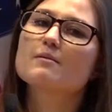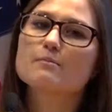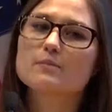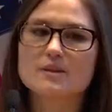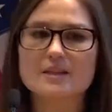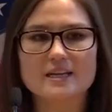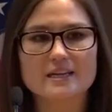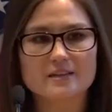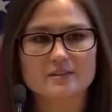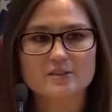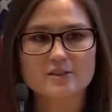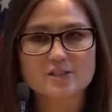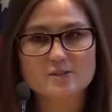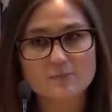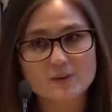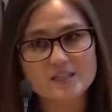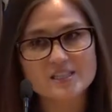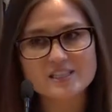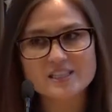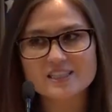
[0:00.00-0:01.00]
molecular
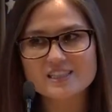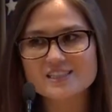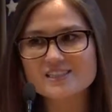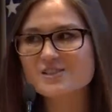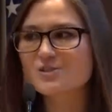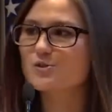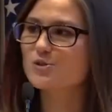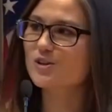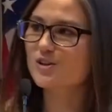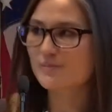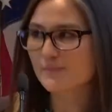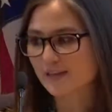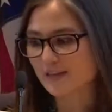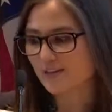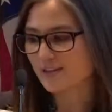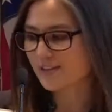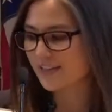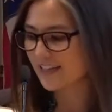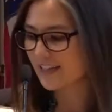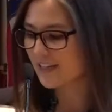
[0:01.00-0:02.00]
sponges or metal
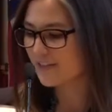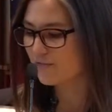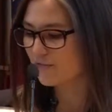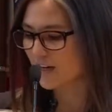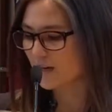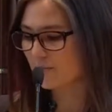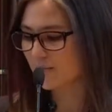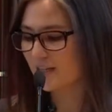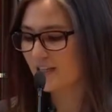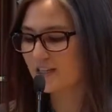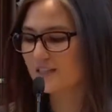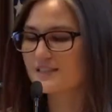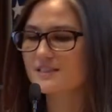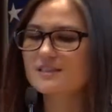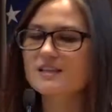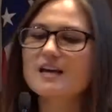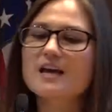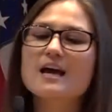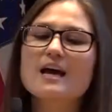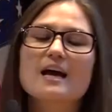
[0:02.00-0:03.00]
organic frameworks.
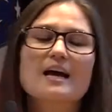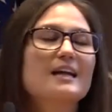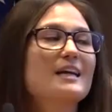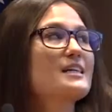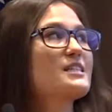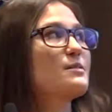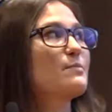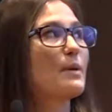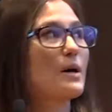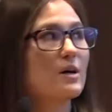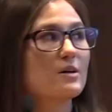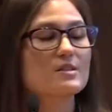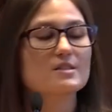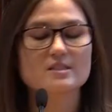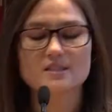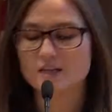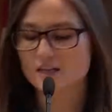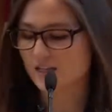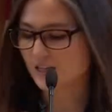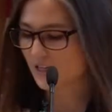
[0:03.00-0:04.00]
And as a
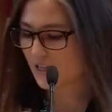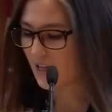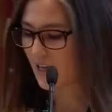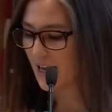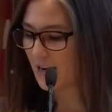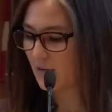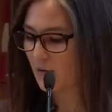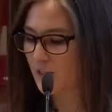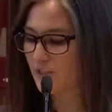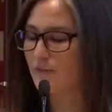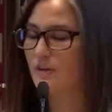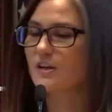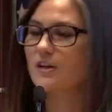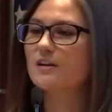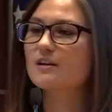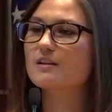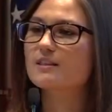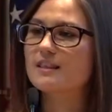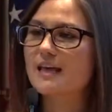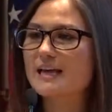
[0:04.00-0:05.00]
postdoc, I worked for
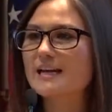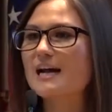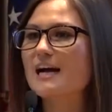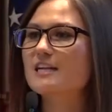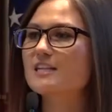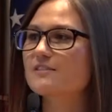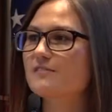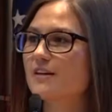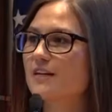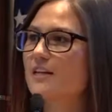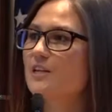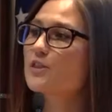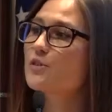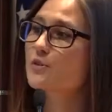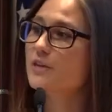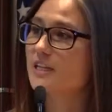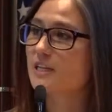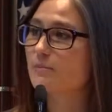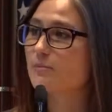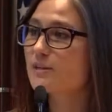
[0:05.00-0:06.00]
a light-activated
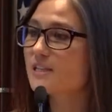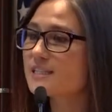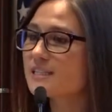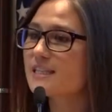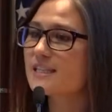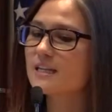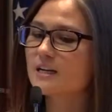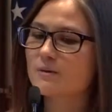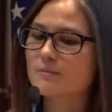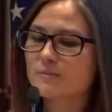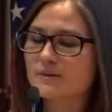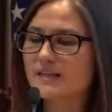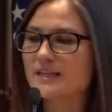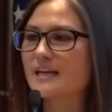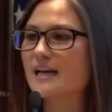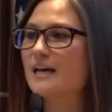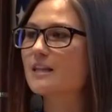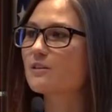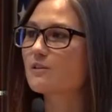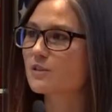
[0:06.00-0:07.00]
3D printing company at